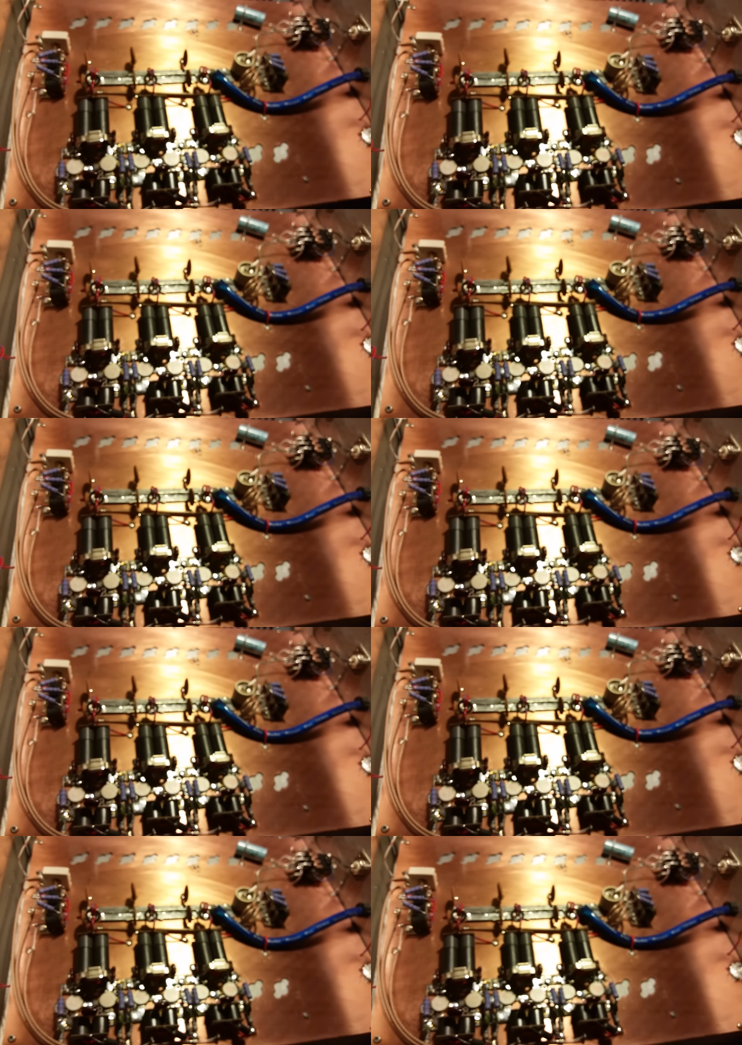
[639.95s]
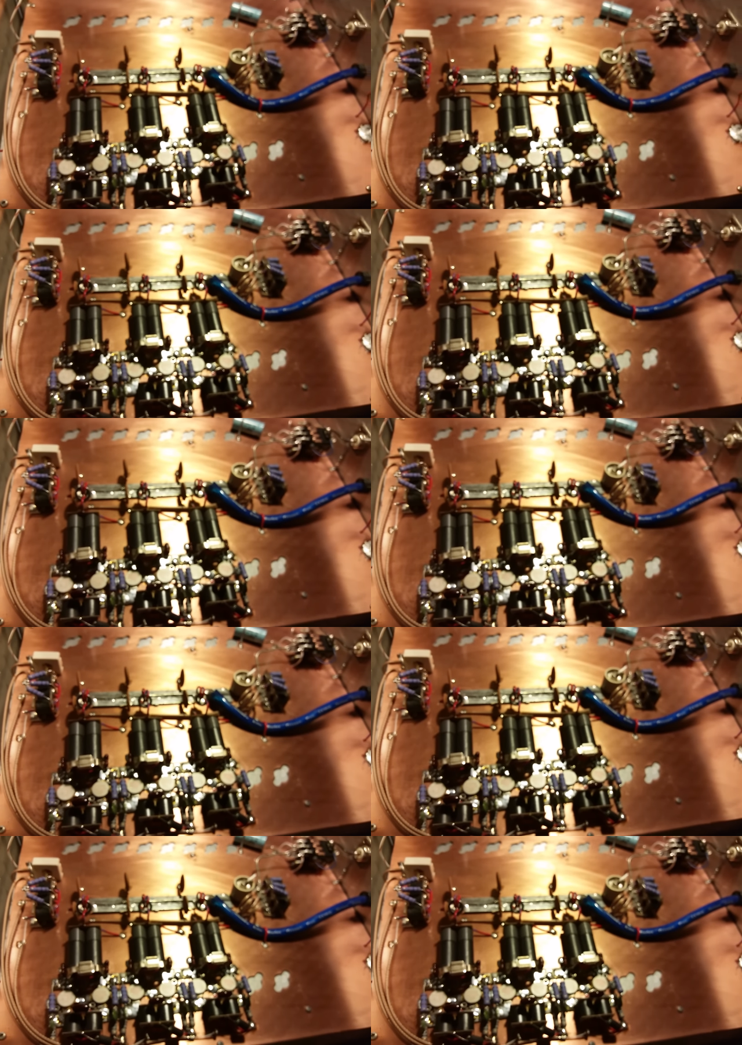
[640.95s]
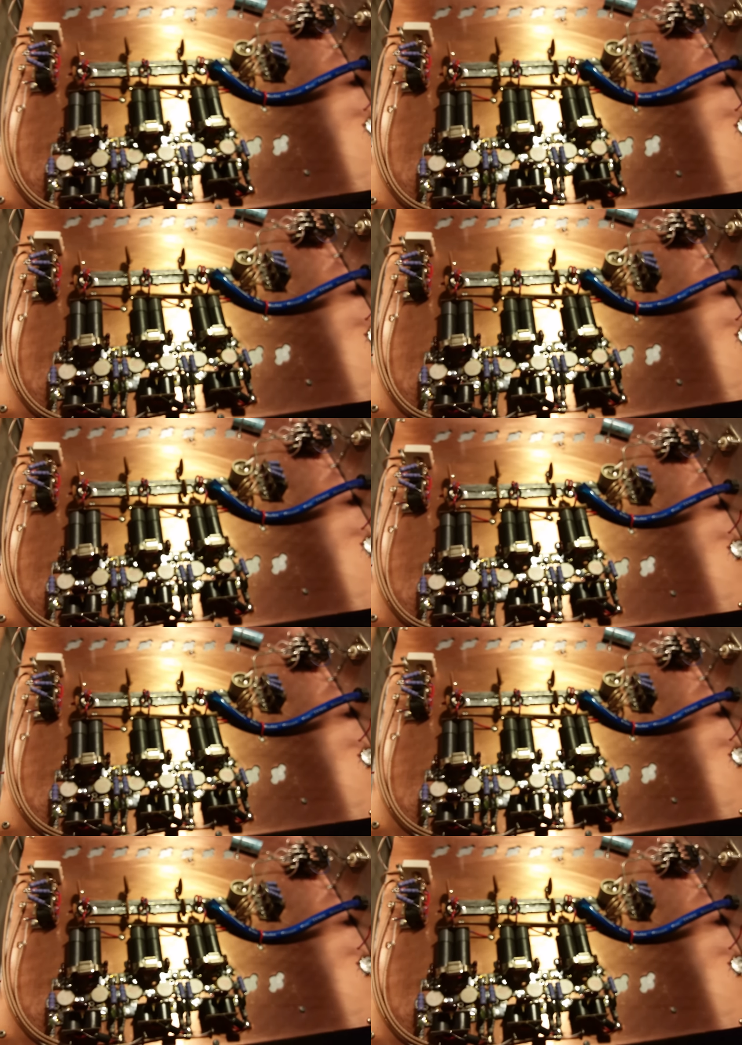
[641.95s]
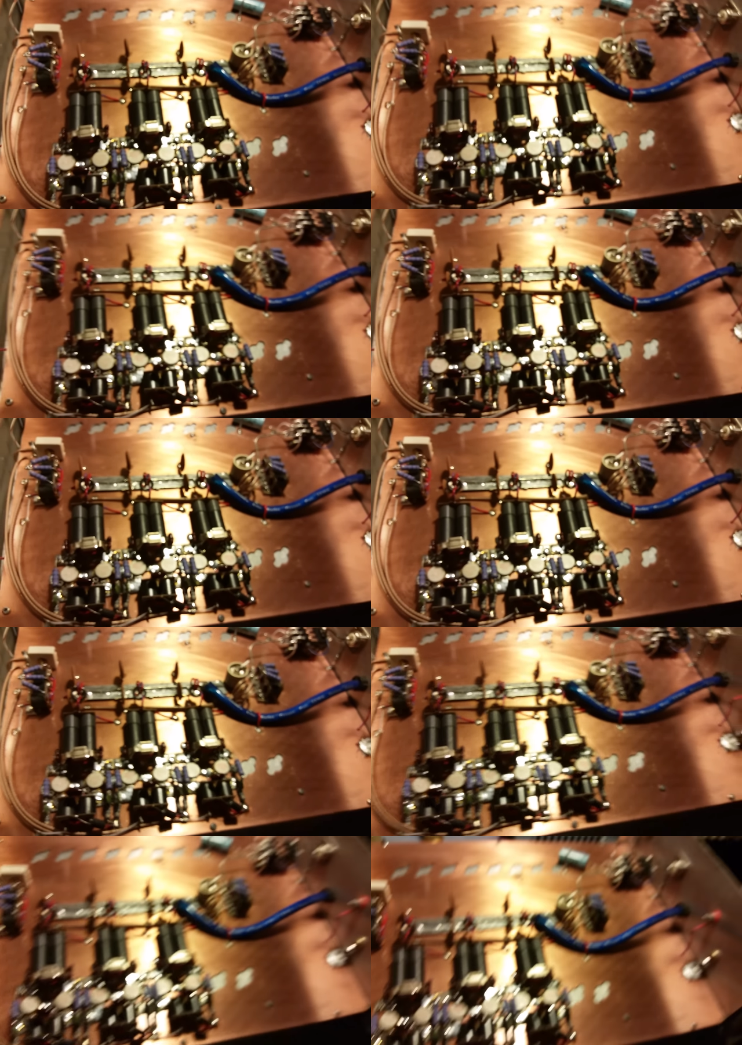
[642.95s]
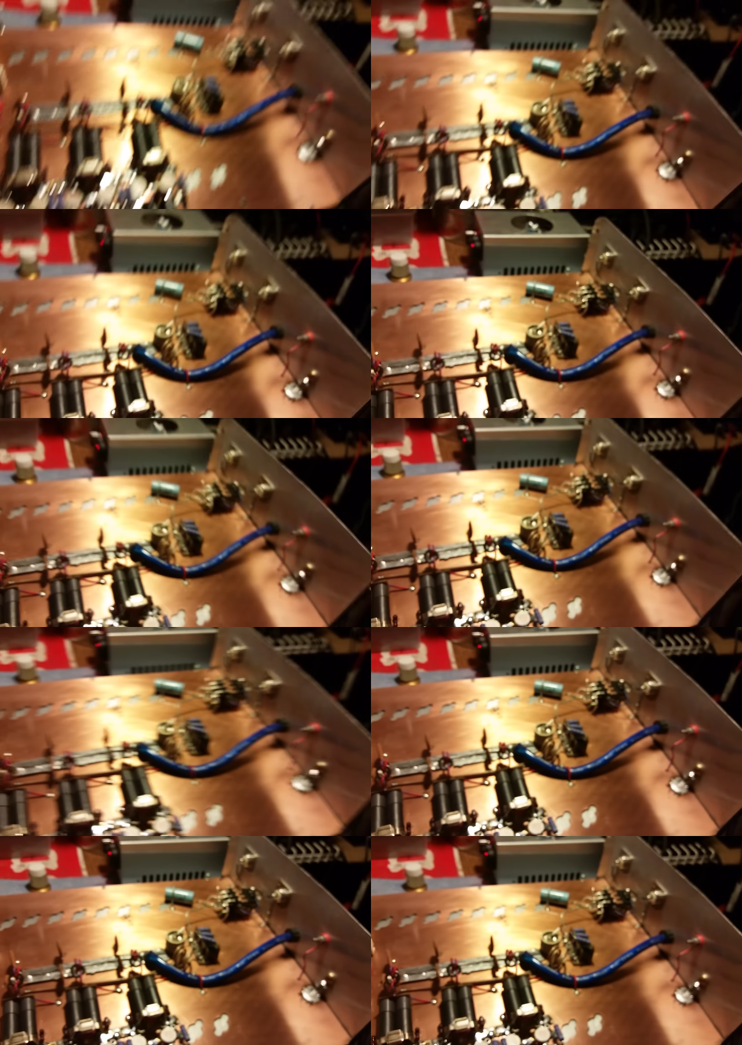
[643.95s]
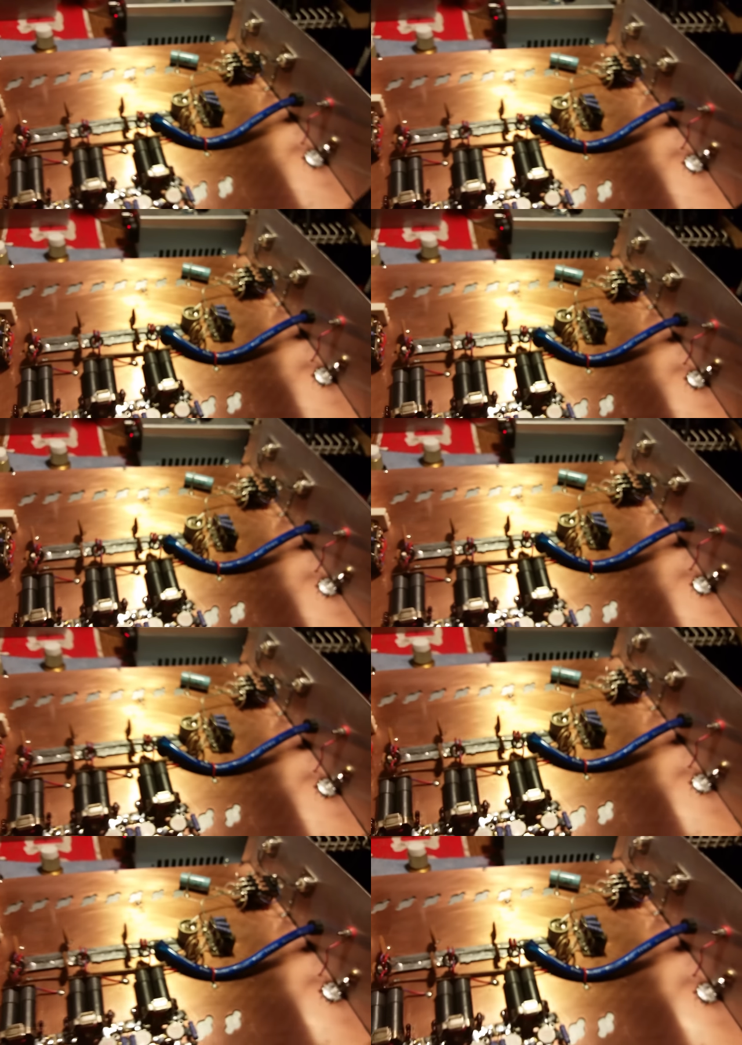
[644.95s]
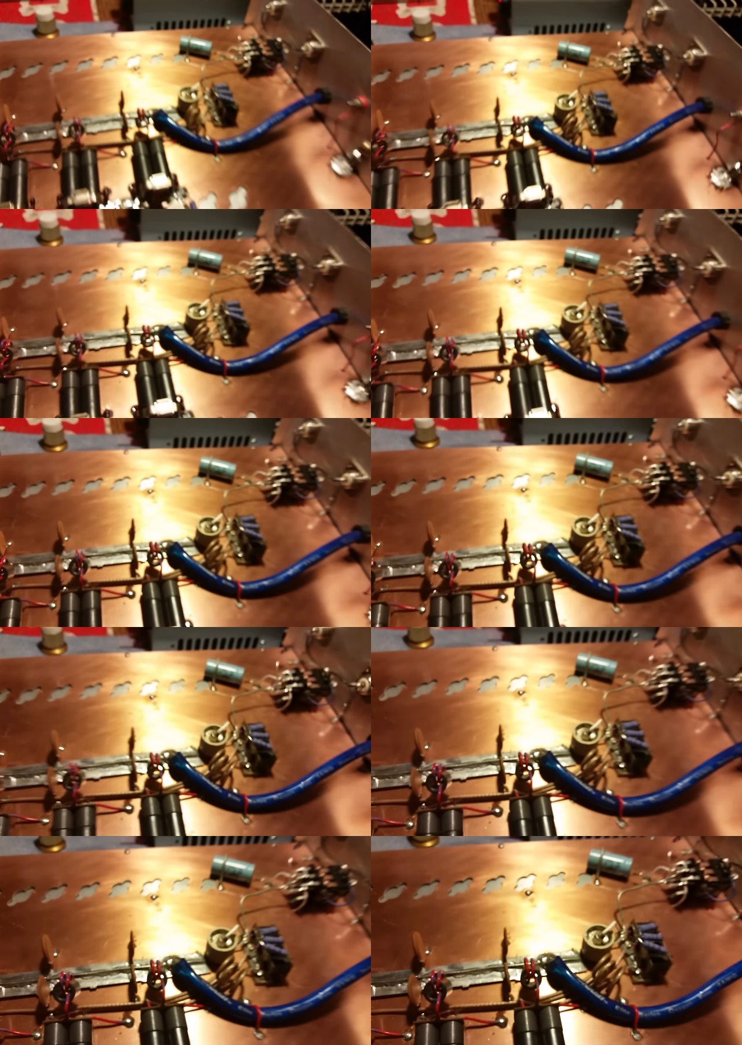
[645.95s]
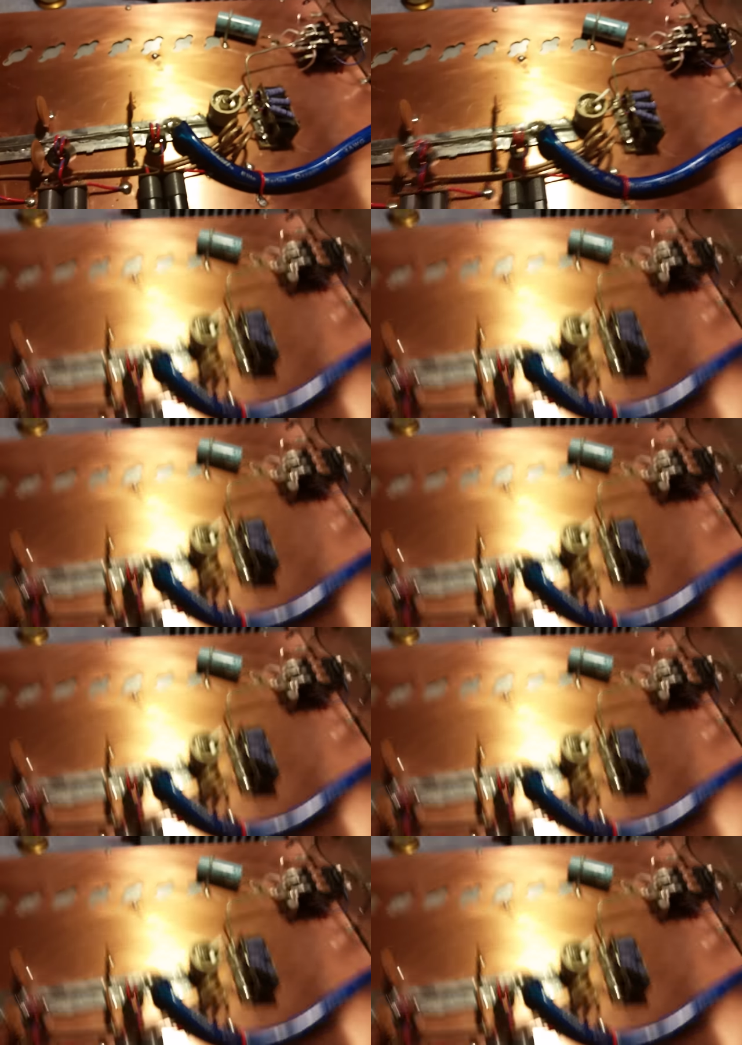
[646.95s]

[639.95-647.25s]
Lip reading: Nobody's mouth can be seen.